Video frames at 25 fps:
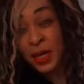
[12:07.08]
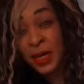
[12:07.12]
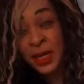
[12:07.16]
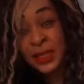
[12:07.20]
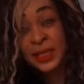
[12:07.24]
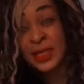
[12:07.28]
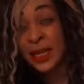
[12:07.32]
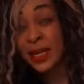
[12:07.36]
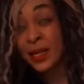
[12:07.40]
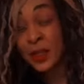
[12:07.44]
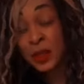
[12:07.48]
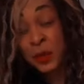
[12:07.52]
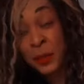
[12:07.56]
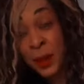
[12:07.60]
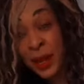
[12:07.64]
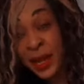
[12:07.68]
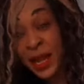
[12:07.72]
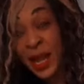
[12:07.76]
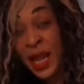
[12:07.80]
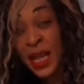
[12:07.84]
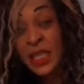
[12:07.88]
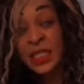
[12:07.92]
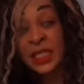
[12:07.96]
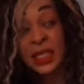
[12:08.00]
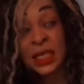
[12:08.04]
gonna tell you my
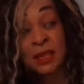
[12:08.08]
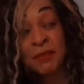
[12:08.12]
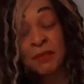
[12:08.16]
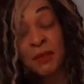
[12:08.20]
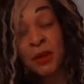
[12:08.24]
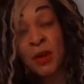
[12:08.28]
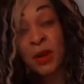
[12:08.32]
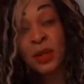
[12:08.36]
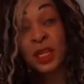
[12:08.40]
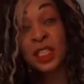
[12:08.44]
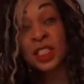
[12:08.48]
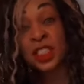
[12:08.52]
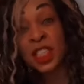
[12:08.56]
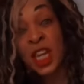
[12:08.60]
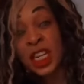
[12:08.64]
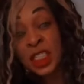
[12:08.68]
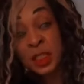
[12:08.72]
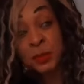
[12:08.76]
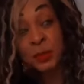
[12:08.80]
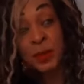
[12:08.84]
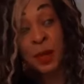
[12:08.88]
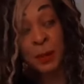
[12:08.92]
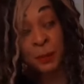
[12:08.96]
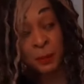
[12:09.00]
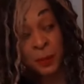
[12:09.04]
age, and if you're gonna
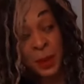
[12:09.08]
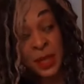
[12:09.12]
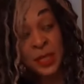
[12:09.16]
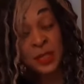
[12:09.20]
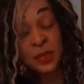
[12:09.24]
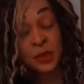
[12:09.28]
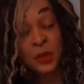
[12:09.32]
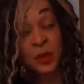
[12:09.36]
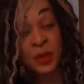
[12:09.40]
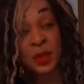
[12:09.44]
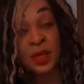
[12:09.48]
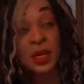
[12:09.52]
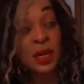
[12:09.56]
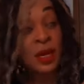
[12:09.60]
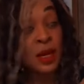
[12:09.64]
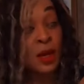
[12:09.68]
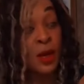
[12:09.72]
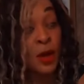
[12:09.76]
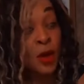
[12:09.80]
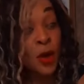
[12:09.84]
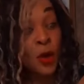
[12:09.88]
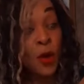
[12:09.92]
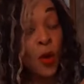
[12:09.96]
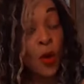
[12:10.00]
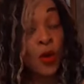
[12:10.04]
judge me based on
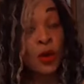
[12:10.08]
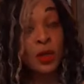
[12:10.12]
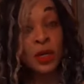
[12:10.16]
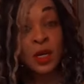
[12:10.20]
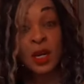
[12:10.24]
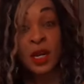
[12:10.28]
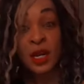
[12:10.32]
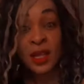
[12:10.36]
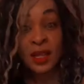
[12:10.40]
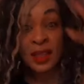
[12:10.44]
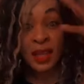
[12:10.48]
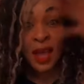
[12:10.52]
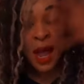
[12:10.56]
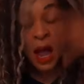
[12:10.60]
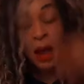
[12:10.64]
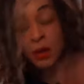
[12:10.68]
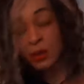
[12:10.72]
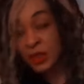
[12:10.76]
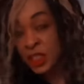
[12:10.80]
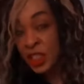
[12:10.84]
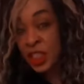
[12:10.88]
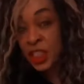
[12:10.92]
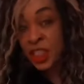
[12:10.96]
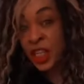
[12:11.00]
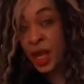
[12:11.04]
on the
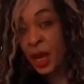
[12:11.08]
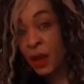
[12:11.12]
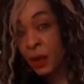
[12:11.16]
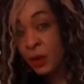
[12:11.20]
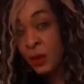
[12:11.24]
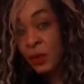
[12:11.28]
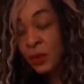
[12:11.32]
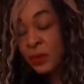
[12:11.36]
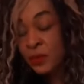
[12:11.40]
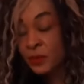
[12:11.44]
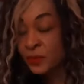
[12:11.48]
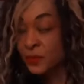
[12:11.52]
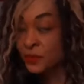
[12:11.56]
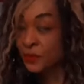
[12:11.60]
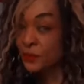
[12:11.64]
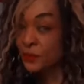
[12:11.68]
outer shell,